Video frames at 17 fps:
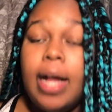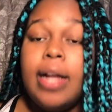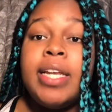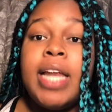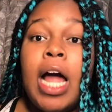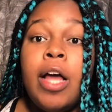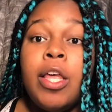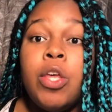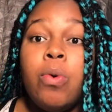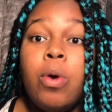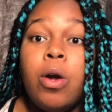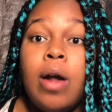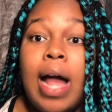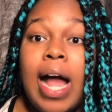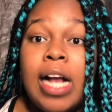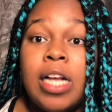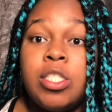Now you are
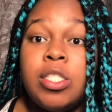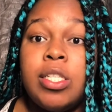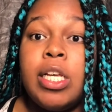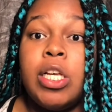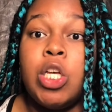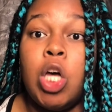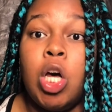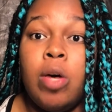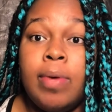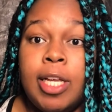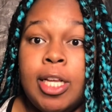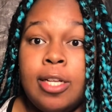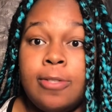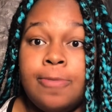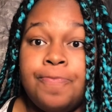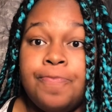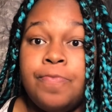actually
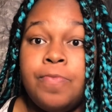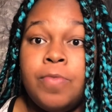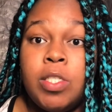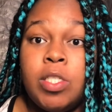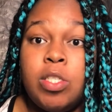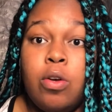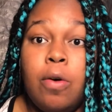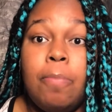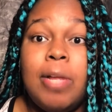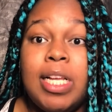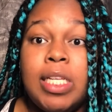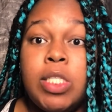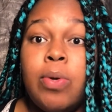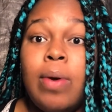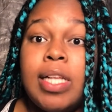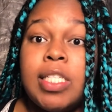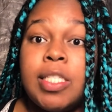going to a place
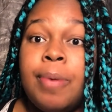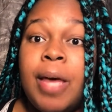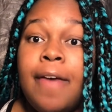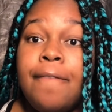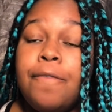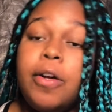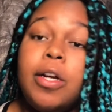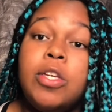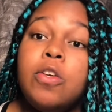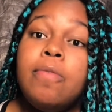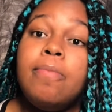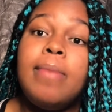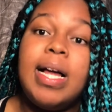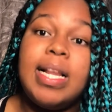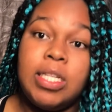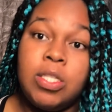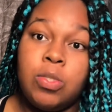you have to pay for. You
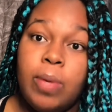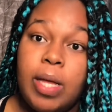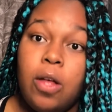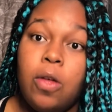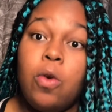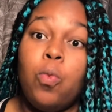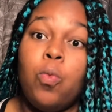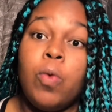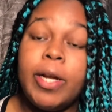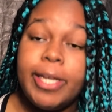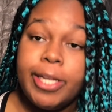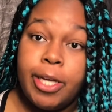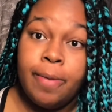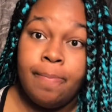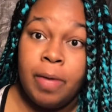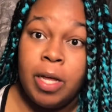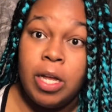might as well work
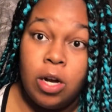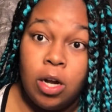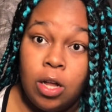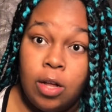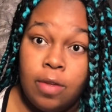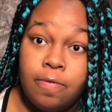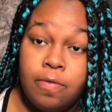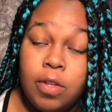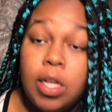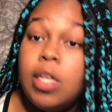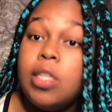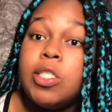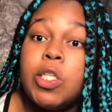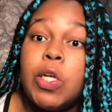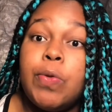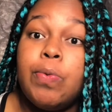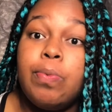your butt off
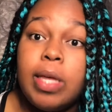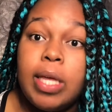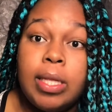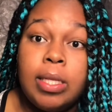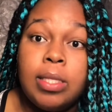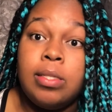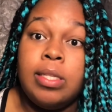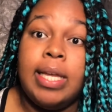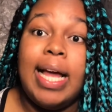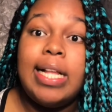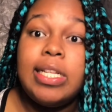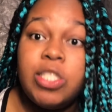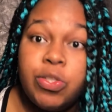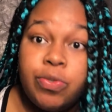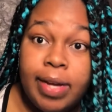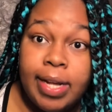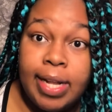so can get
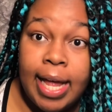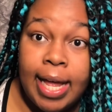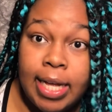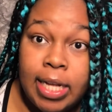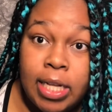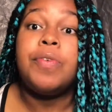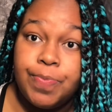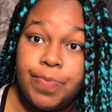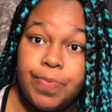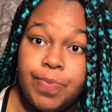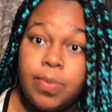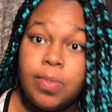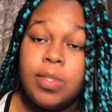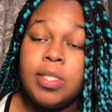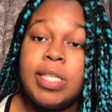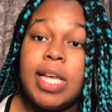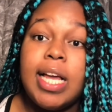straight A's.
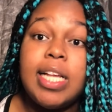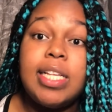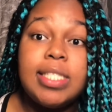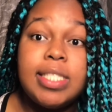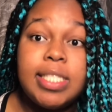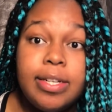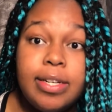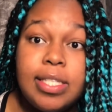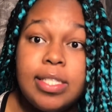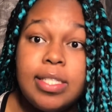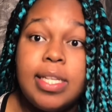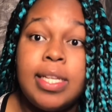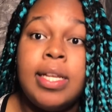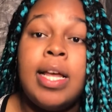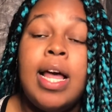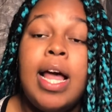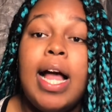Take it
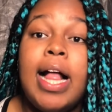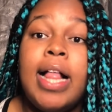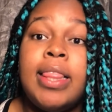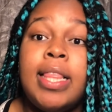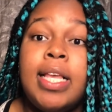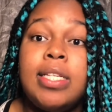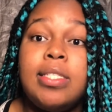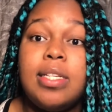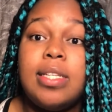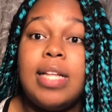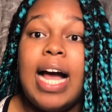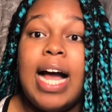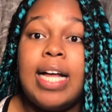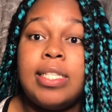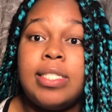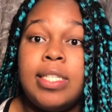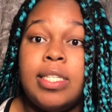seriously, and these
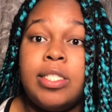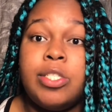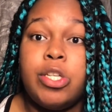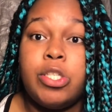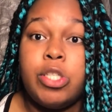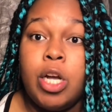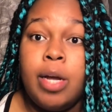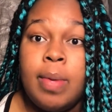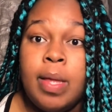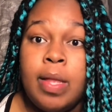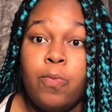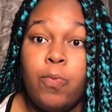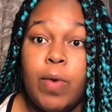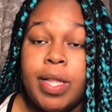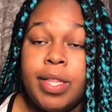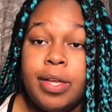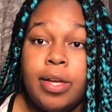classes determine
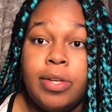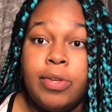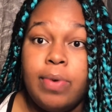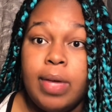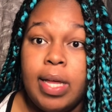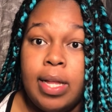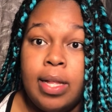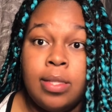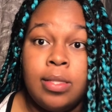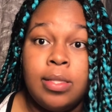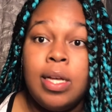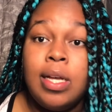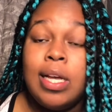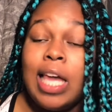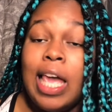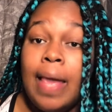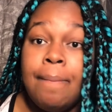whether you can
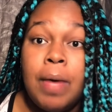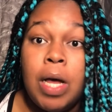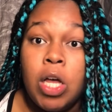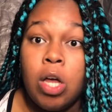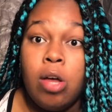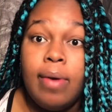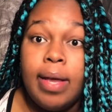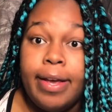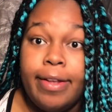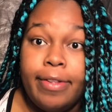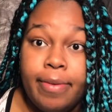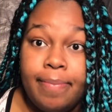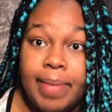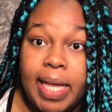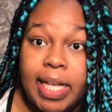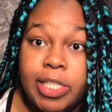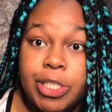keep on going in your
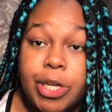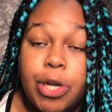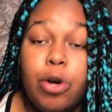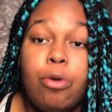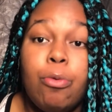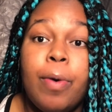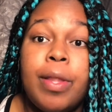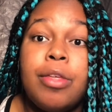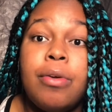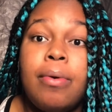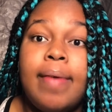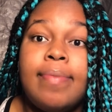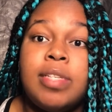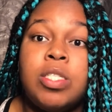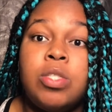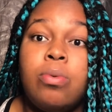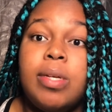major or whether you have
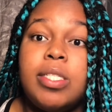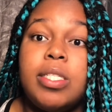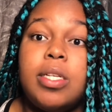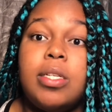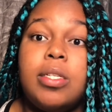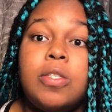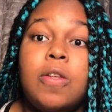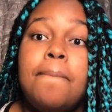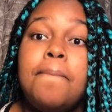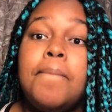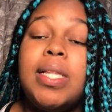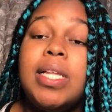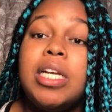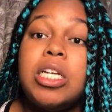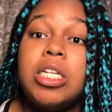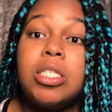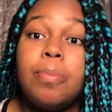to switch it. So
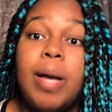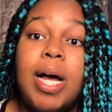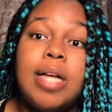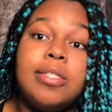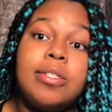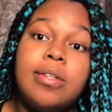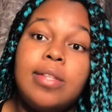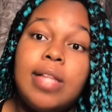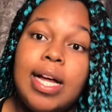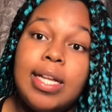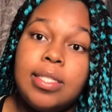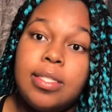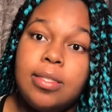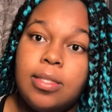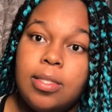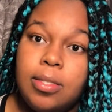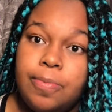please pass your
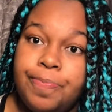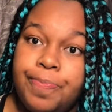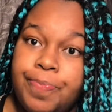classes.